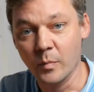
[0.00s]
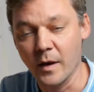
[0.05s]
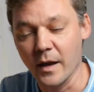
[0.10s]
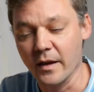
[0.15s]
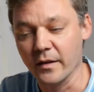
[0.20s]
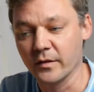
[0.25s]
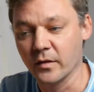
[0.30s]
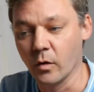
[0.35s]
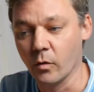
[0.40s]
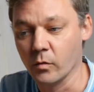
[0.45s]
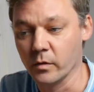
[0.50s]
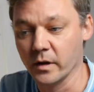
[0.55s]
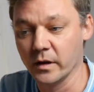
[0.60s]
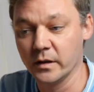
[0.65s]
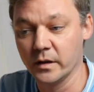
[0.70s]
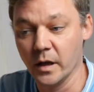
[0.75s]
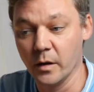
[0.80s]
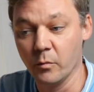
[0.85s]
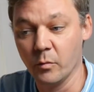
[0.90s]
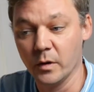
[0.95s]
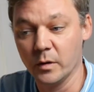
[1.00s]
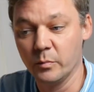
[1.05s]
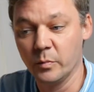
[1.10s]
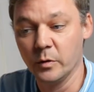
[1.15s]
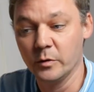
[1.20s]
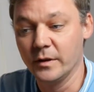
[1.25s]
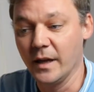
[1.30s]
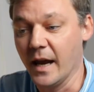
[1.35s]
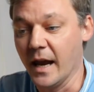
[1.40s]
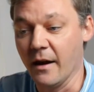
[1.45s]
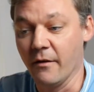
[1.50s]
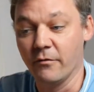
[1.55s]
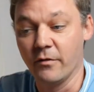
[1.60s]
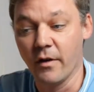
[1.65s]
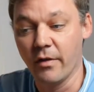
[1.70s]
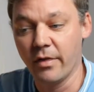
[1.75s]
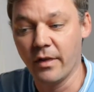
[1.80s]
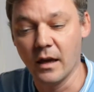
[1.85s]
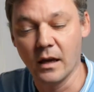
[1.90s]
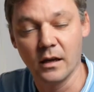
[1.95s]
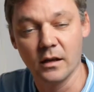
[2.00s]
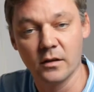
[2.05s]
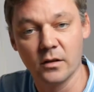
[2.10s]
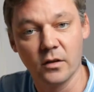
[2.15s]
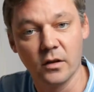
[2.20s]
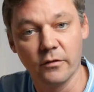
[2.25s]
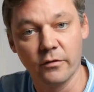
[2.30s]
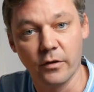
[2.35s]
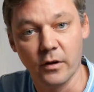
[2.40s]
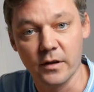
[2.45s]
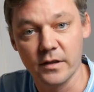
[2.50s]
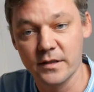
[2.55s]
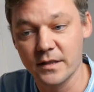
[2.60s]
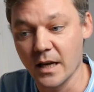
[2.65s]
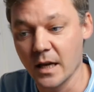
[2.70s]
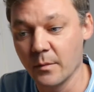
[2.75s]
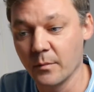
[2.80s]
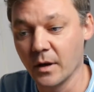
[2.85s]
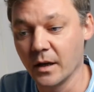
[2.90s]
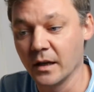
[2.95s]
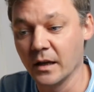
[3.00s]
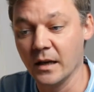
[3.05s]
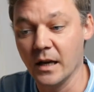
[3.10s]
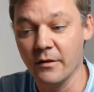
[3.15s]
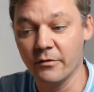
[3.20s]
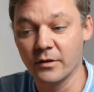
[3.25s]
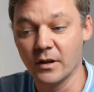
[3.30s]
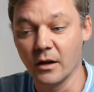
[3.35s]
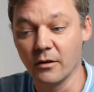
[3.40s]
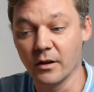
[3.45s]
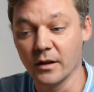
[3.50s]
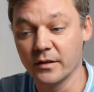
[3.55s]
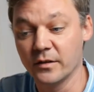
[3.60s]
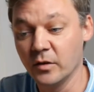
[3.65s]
placeholder, they would put everything into the first name. And if there are